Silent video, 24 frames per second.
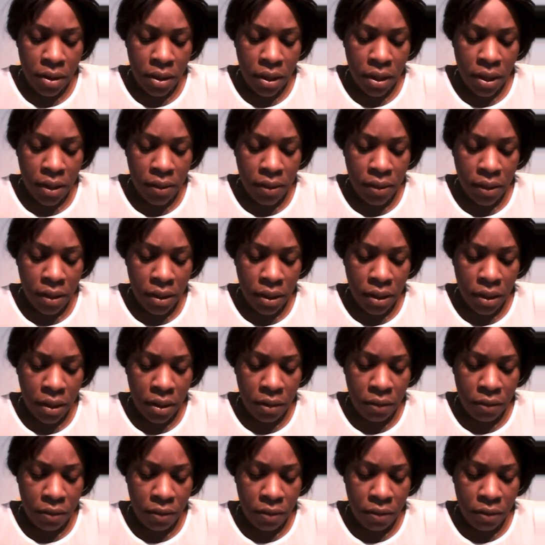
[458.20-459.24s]
yes, I think
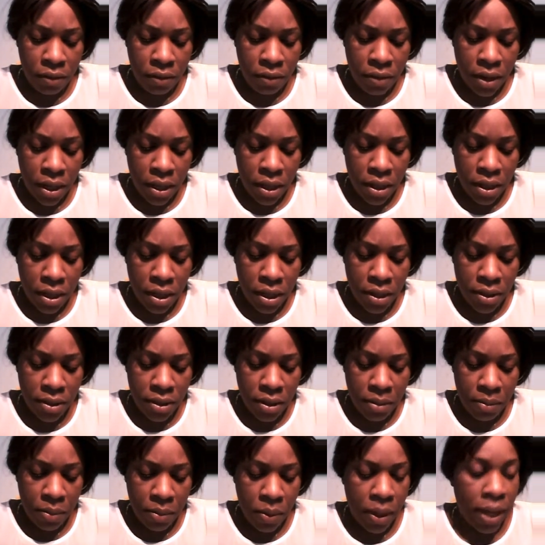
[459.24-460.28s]
I've read that
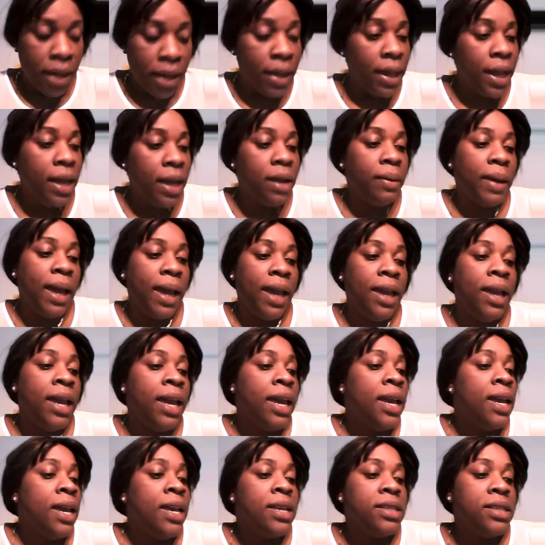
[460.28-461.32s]
somewhere. Anyway,
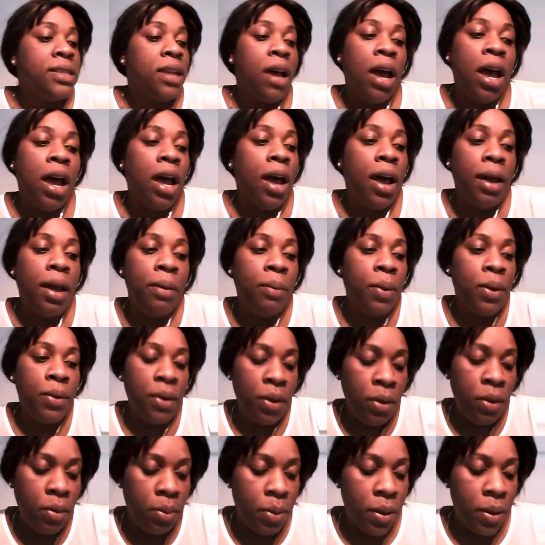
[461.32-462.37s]
so I won't
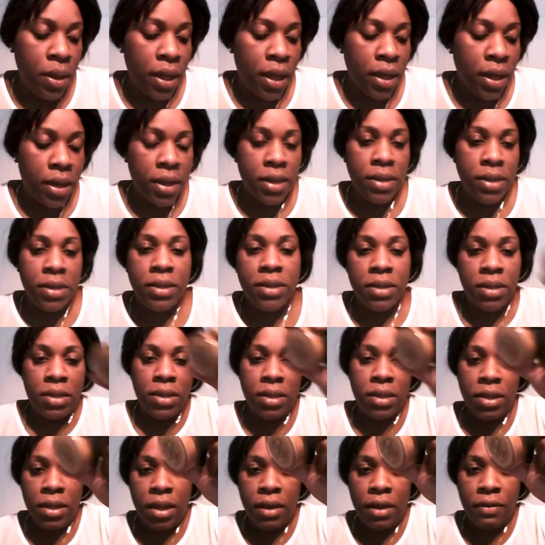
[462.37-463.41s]
open that
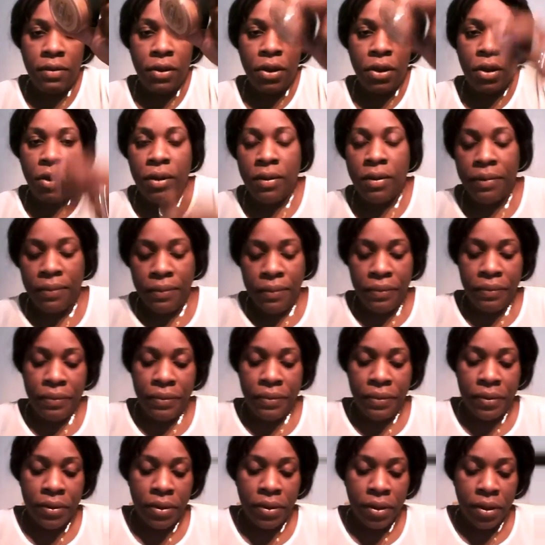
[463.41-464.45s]
because I've got,
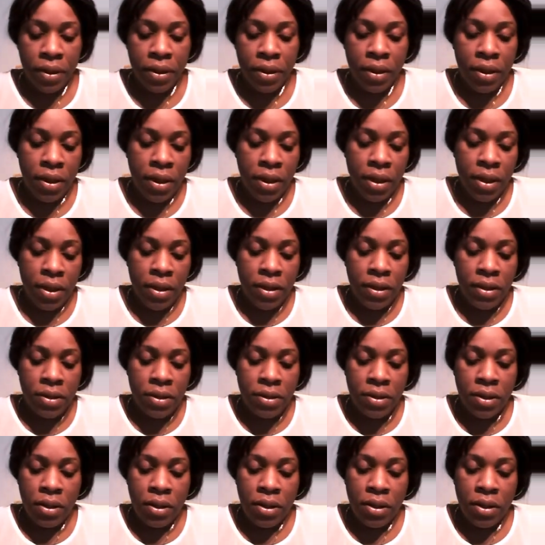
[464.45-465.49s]

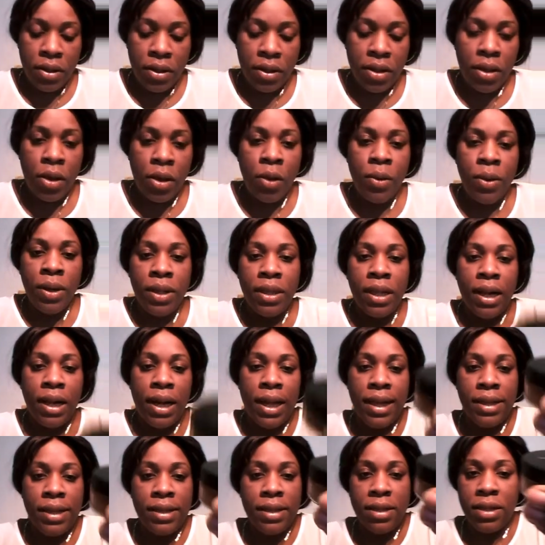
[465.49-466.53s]
so only the
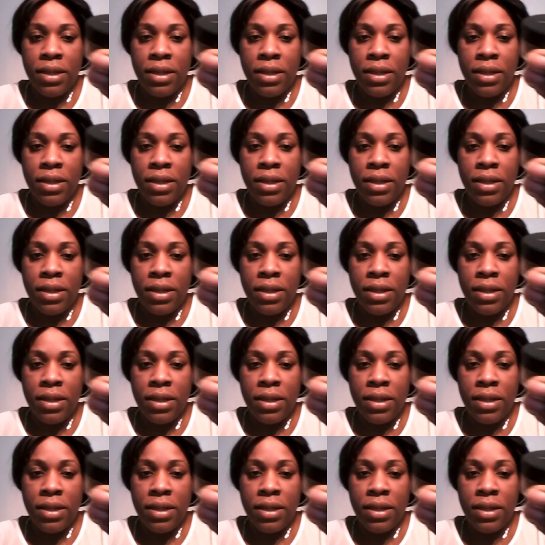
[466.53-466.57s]
lid's